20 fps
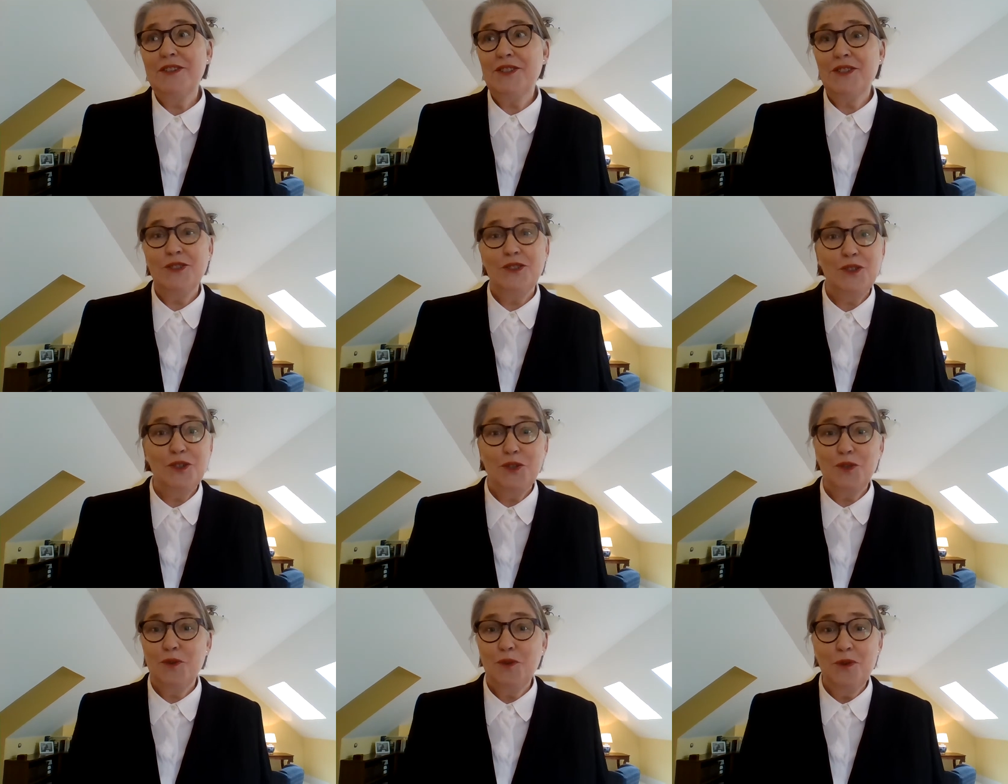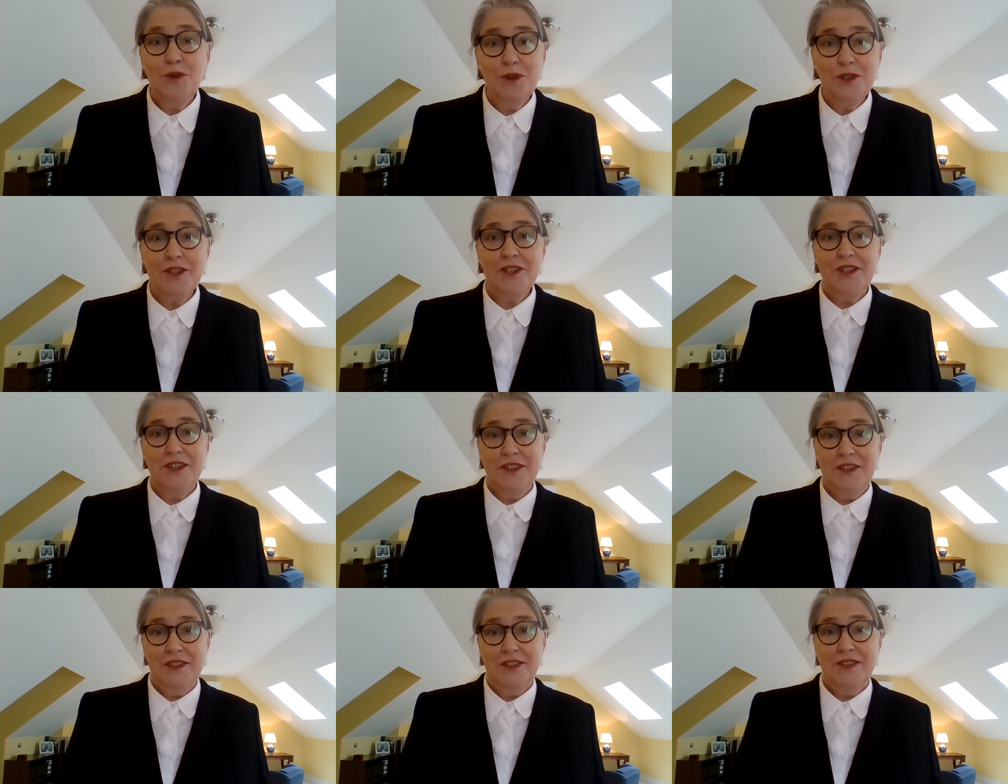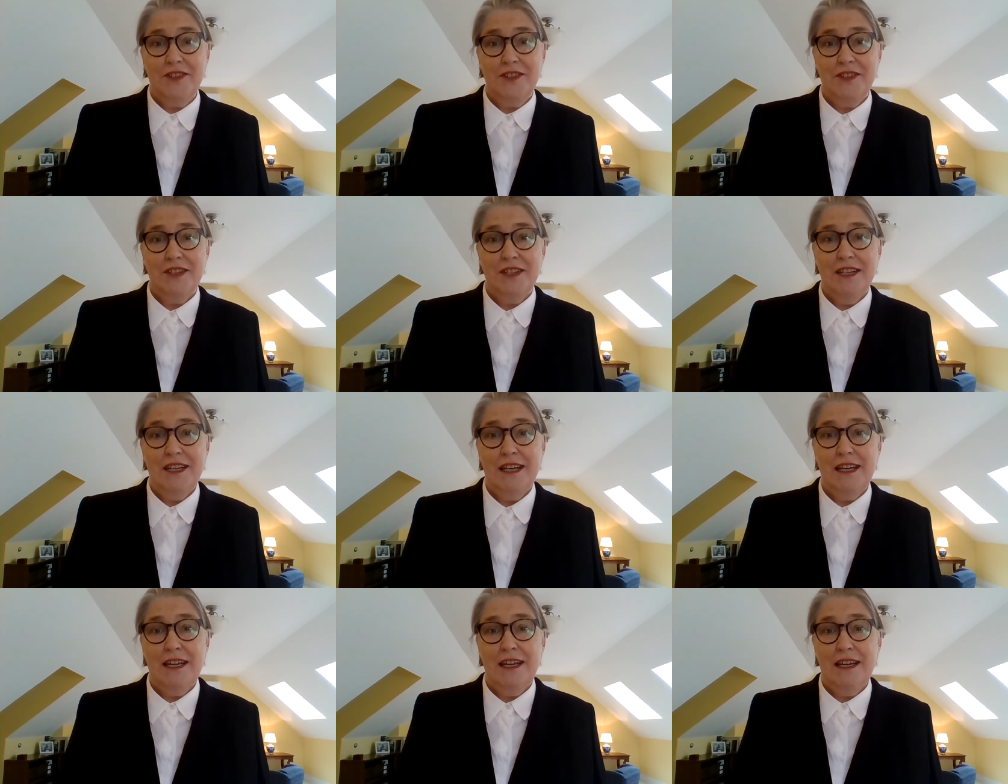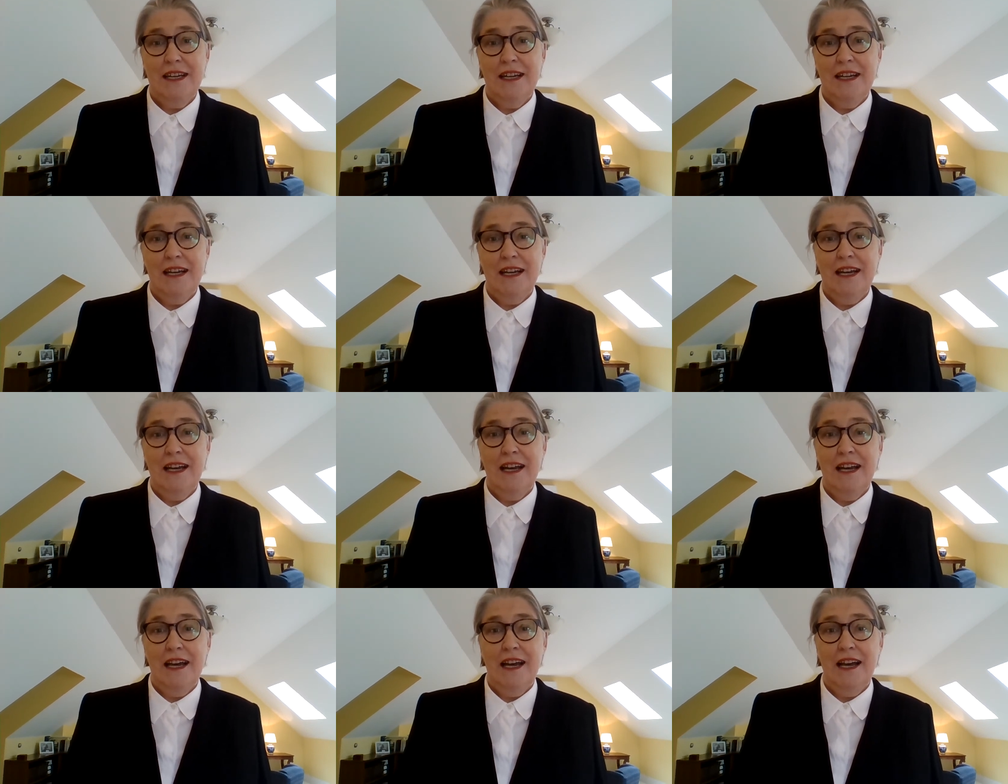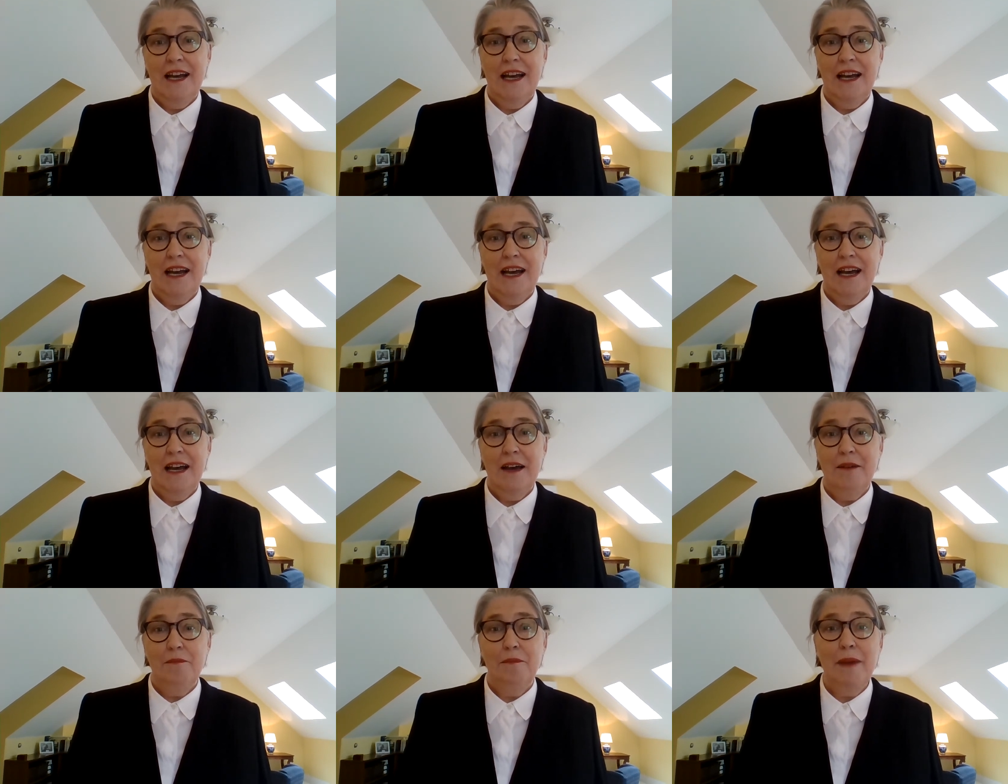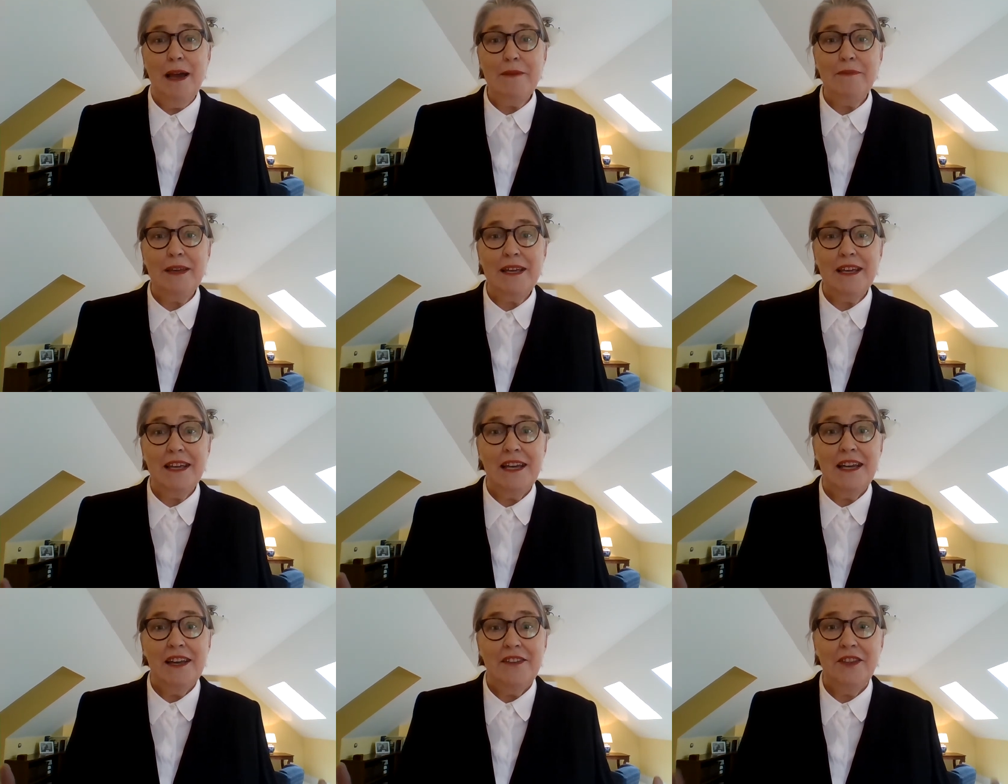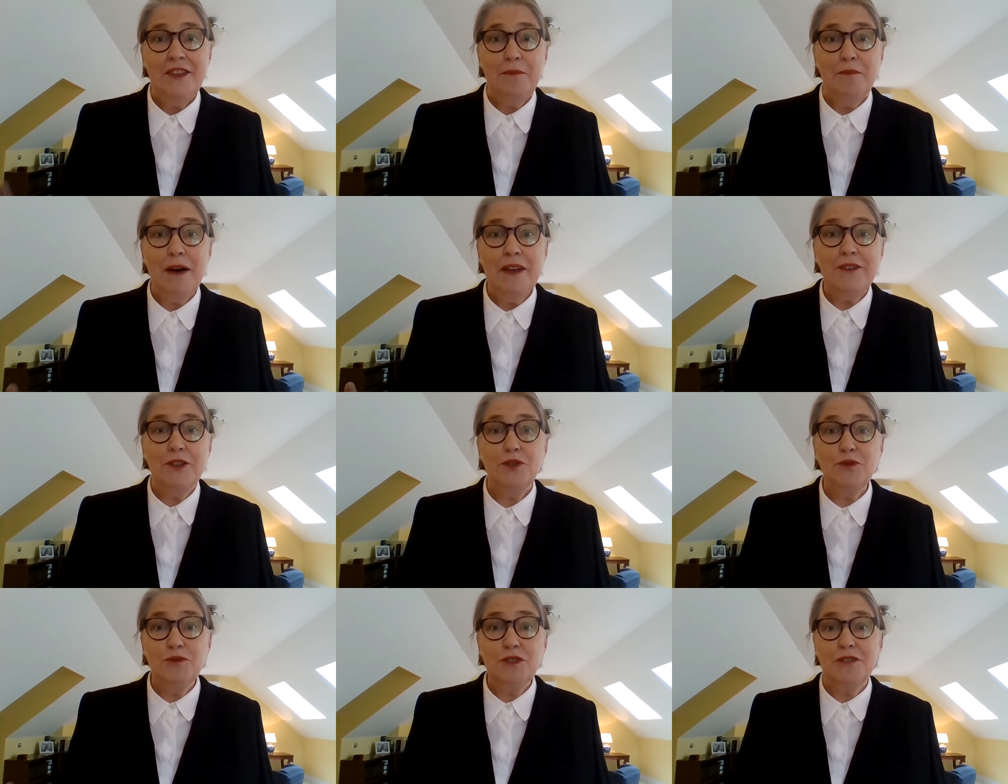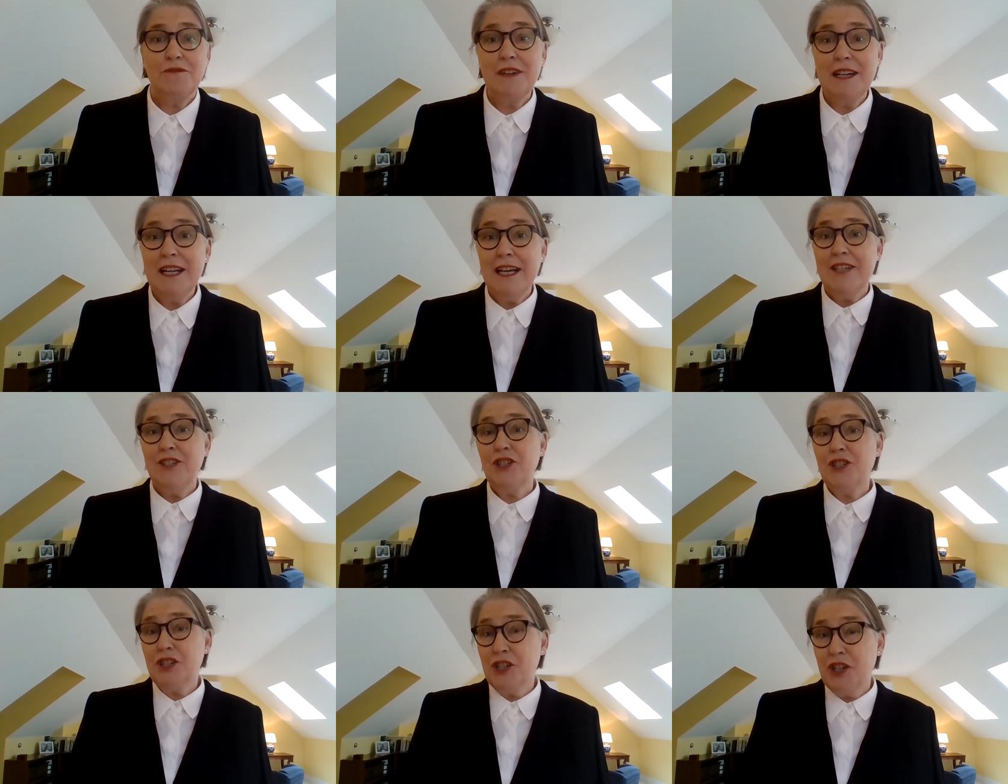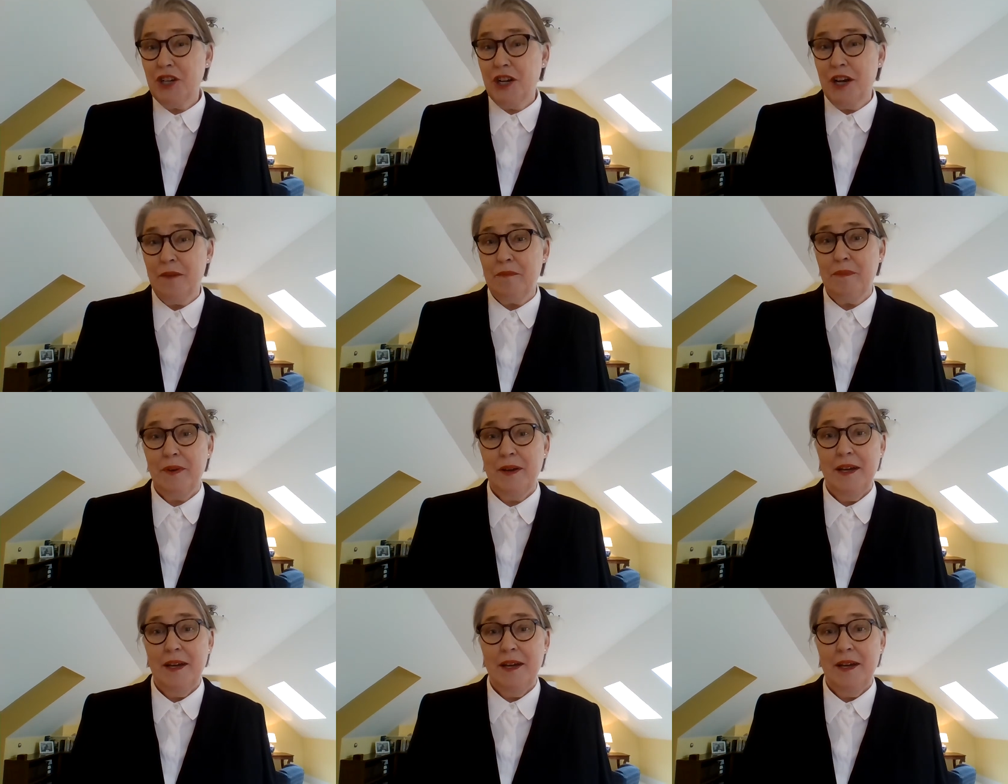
and daughters, maybe the mother-daughter relationship